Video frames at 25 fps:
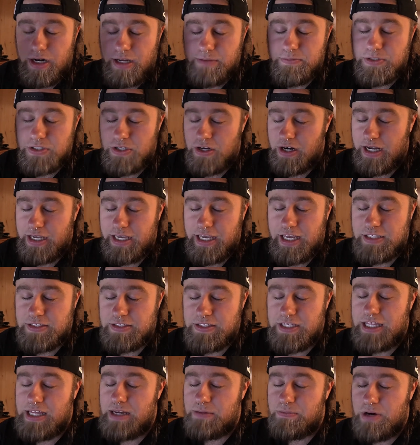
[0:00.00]
I'm sorry, I can't
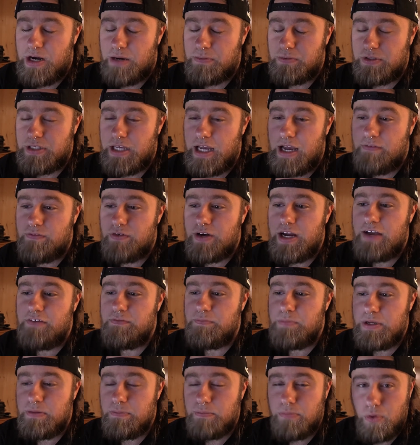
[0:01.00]
say that properly. Ever have
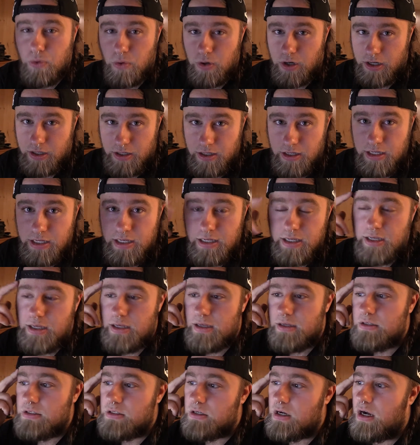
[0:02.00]
been born.
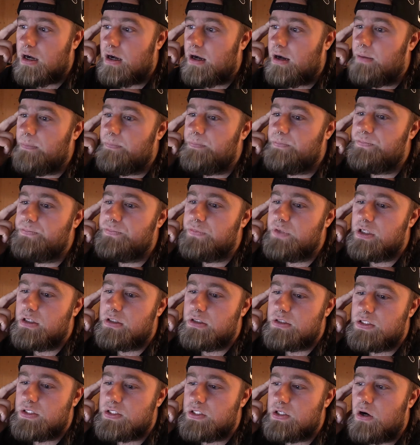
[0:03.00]

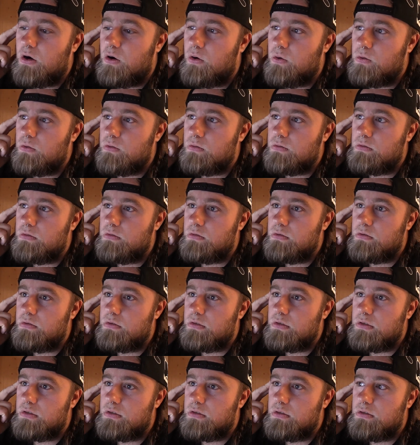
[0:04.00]
So
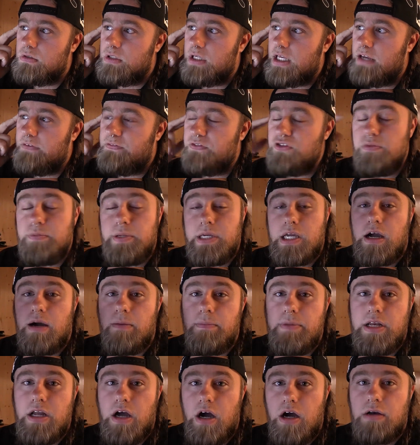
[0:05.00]
if you
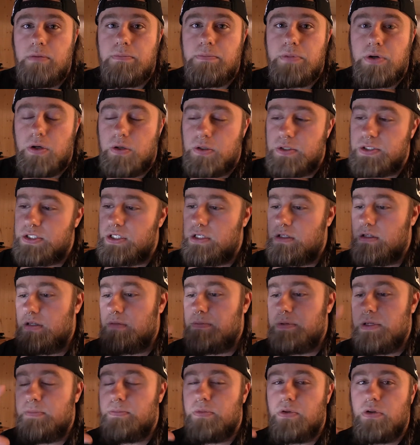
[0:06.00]
become an unperson, the
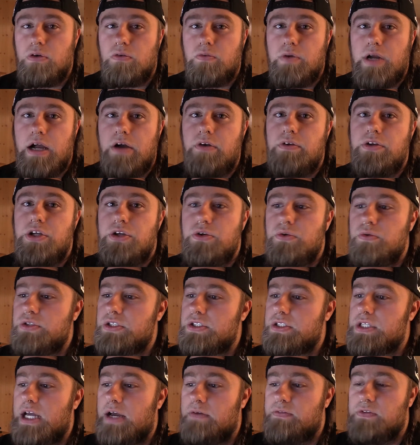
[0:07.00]
people around you
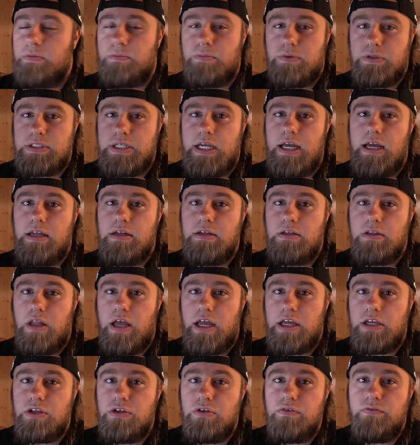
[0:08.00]
just have to pretend
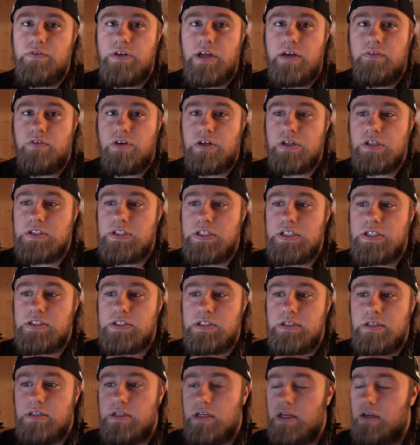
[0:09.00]
like you've never
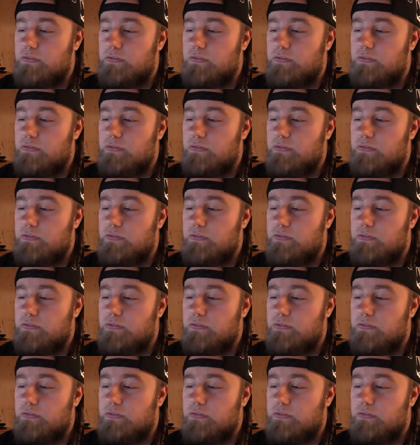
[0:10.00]
existed.